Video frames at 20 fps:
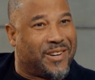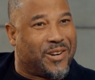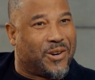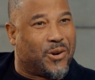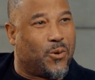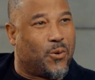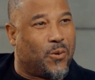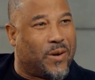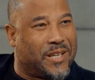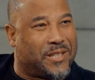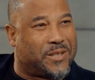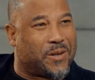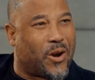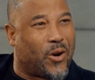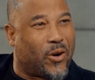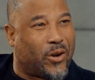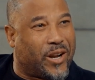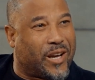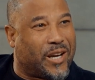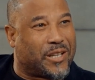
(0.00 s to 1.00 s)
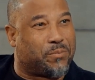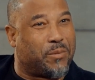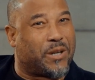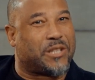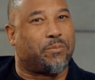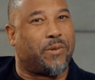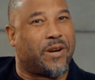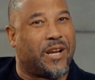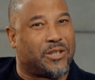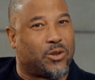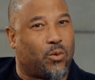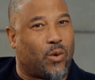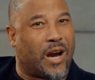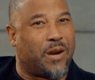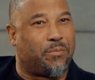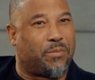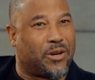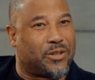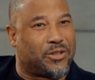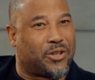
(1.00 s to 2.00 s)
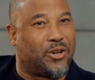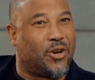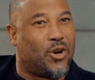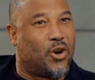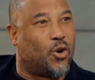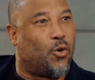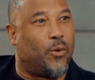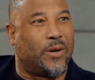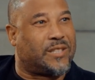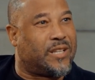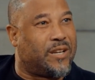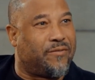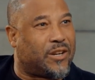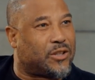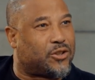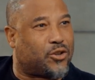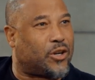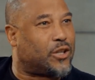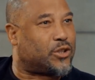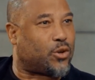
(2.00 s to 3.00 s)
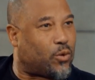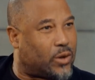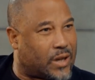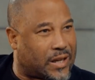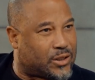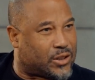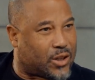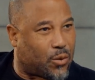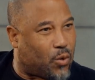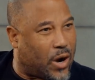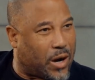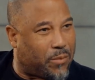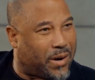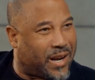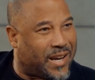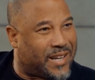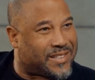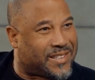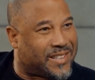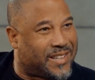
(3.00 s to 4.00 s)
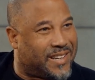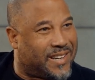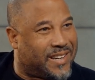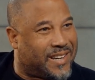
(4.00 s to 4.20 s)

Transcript: who is earning as much money as a white person who isn't even as good as some white players?